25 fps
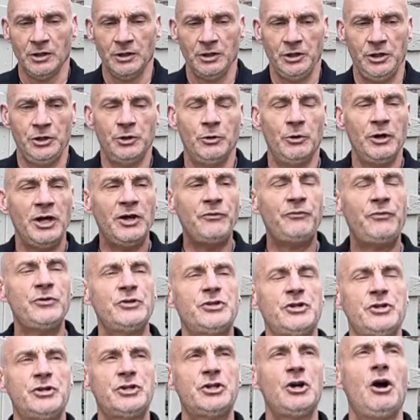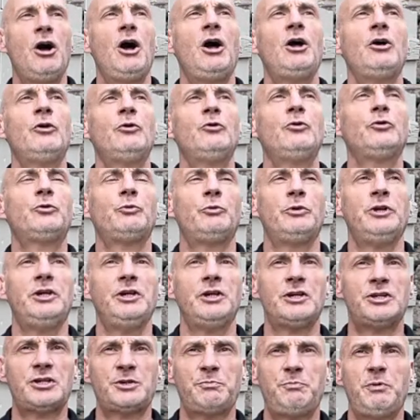You know, if as a child we
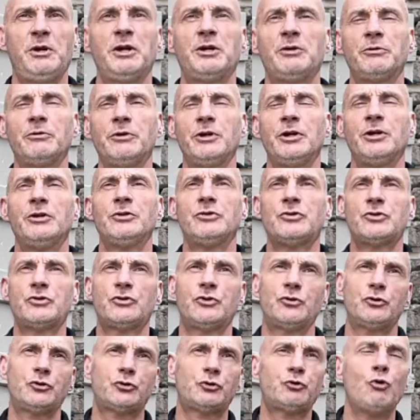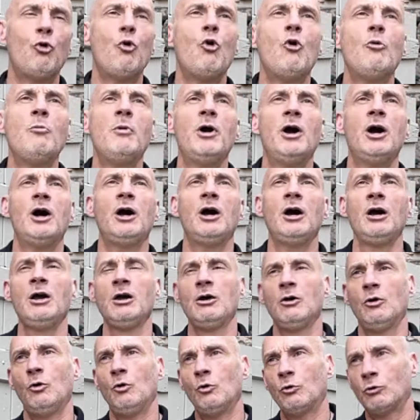experienced trauma
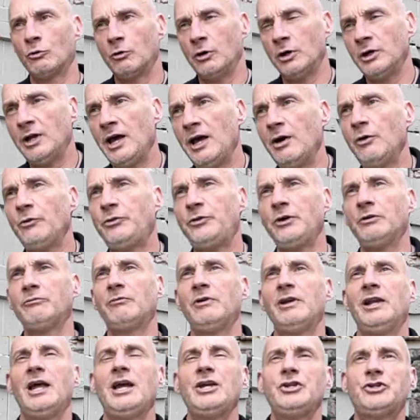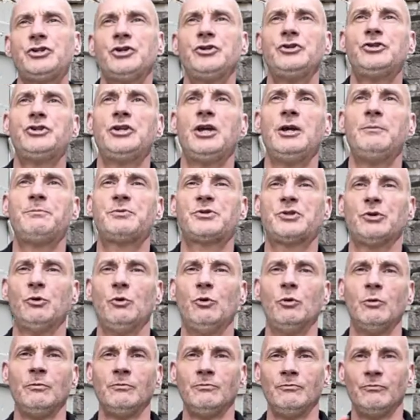or unhealthy relationships
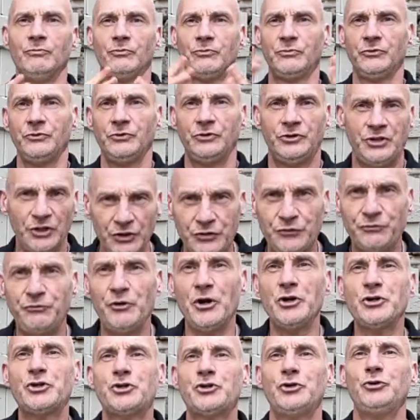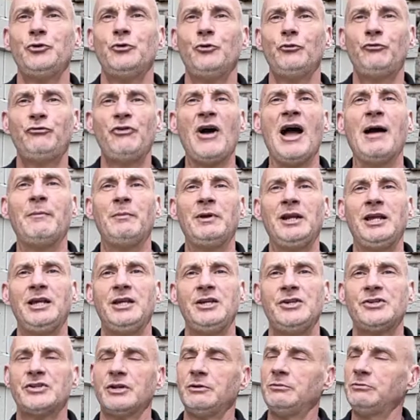or dysfunctional
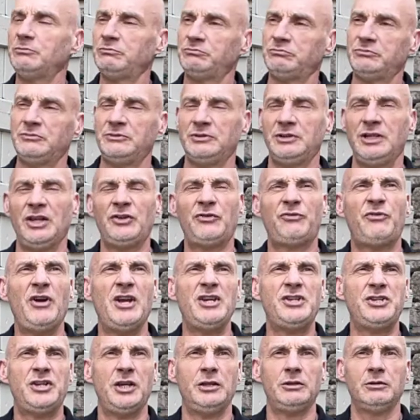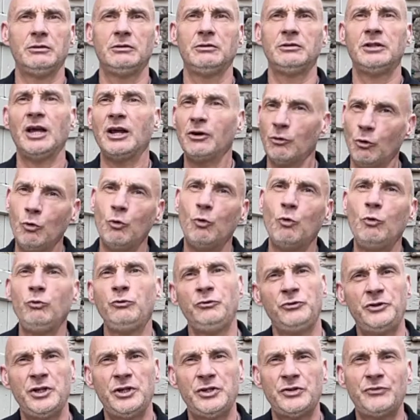families, and let's face it, they're all
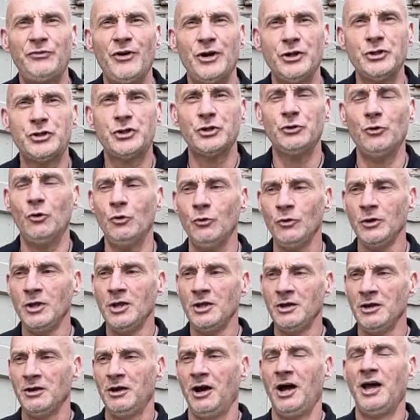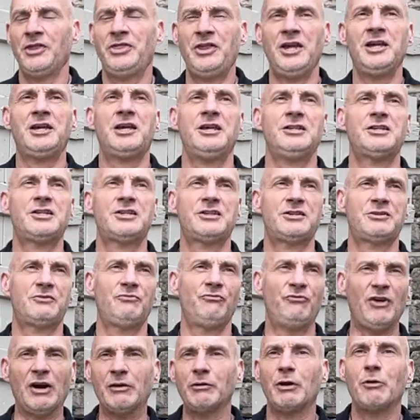dysfunctional. I think it's
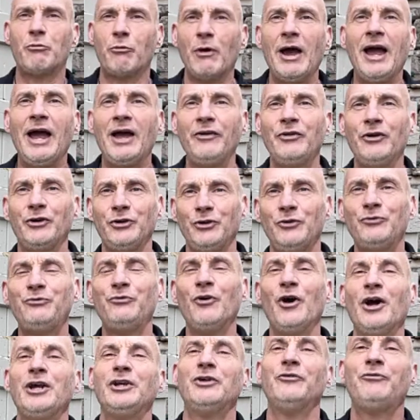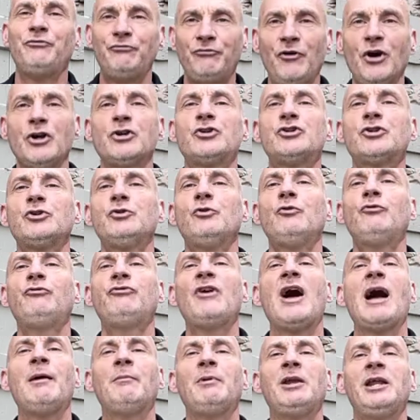very rare that you find a functional
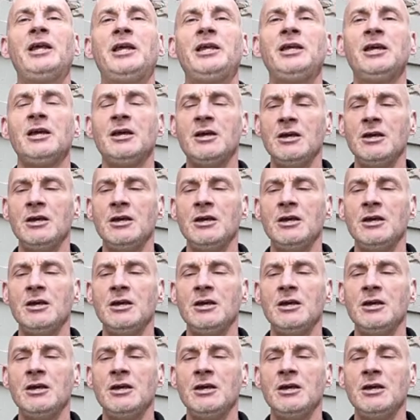family.